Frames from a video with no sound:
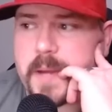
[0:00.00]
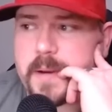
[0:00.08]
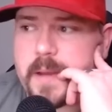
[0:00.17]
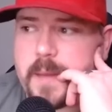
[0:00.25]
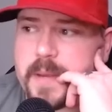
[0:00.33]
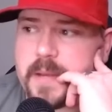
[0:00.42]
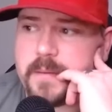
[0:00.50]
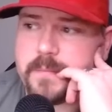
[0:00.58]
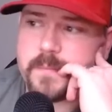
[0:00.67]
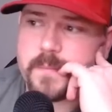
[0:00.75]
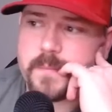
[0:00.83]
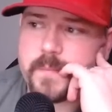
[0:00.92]
I mean,
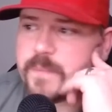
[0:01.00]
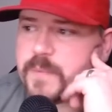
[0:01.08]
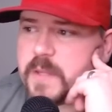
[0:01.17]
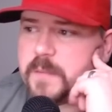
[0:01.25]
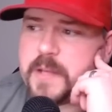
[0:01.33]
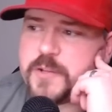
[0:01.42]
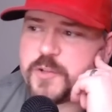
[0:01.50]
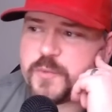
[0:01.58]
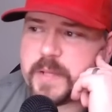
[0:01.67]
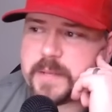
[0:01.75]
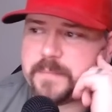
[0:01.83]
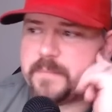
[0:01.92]
the Blazers
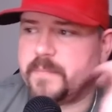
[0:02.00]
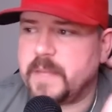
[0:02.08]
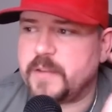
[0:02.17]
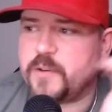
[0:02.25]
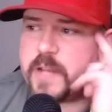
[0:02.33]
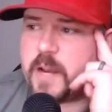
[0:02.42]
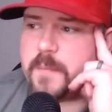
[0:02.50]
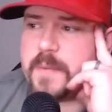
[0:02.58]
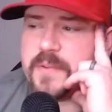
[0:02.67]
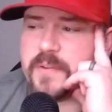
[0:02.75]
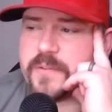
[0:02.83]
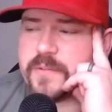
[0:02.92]
they took care of
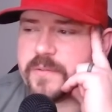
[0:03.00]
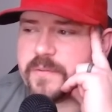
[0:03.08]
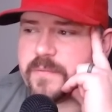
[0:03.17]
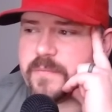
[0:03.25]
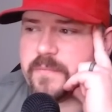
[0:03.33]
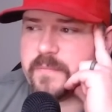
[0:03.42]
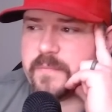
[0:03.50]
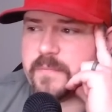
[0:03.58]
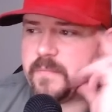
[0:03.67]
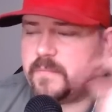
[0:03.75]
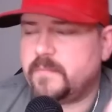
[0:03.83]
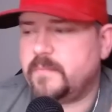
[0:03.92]
business
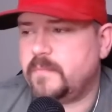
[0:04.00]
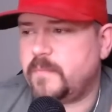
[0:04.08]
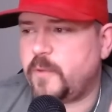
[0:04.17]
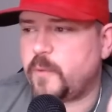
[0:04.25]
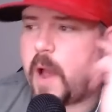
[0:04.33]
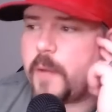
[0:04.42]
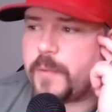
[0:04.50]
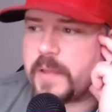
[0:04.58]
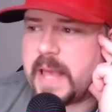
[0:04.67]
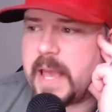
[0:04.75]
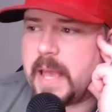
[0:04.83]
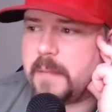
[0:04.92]
throughout the
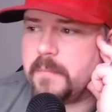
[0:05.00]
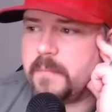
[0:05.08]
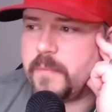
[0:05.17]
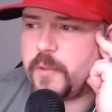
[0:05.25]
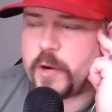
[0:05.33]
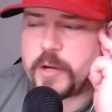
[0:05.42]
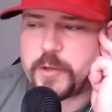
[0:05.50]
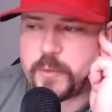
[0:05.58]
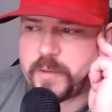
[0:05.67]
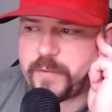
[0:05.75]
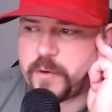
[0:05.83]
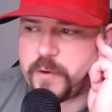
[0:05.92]
game. 32
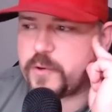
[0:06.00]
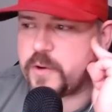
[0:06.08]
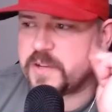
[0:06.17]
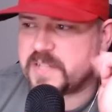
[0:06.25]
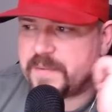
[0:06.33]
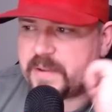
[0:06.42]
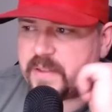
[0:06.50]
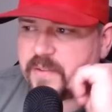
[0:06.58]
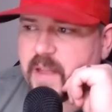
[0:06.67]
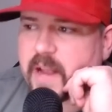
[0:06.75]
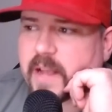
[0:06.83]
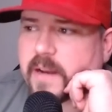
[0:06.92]
in the first, 37 in the
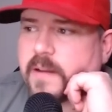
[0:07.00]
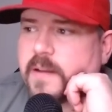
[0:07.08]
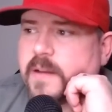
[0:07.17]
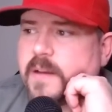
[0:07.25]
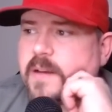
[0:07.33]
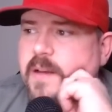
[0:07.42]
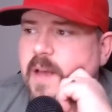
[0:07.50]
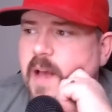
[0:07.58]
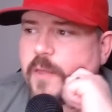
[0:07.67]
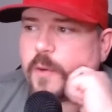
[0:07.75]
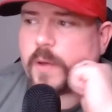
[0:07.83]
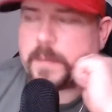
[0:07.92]
second.
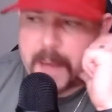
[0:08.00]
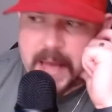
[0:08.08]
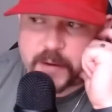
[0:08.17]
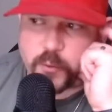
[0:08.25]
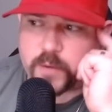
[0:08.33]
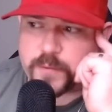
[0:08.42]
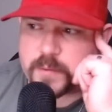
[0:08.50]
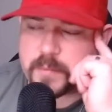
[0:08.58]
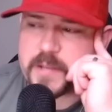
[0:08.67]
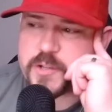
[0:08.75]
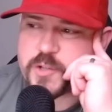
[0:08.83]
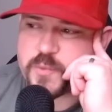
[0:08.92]
The only bad quarter for the
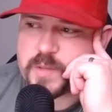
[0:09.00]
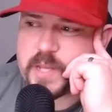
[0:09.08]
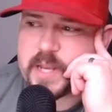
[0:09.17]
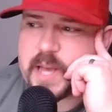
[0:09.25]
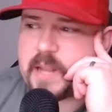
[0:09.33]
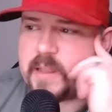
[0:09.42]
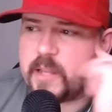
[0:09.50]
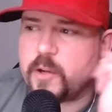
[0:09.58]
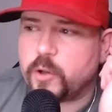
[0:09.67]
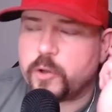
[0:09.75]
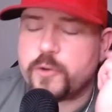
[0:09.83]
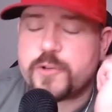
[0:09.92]
Blazers when they got a
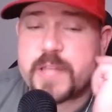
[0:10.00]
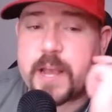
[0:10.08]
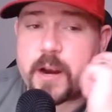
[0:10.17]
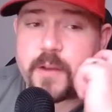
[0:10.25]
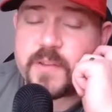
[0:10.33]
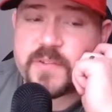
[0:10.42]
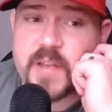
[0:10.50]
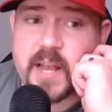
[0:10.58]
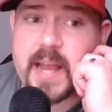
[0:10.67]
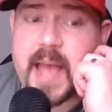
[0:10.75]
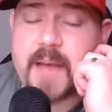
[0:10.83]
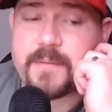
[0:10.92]
little loose there in the
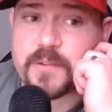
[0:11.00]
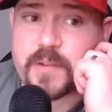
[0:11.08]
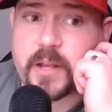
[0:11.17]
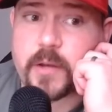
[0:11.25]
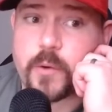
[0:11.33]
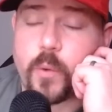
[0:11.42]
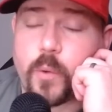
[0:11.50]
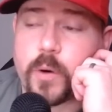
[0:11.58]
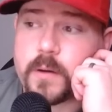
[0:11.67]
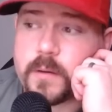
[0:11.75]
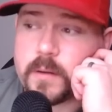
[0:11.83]
second half of the second quarter.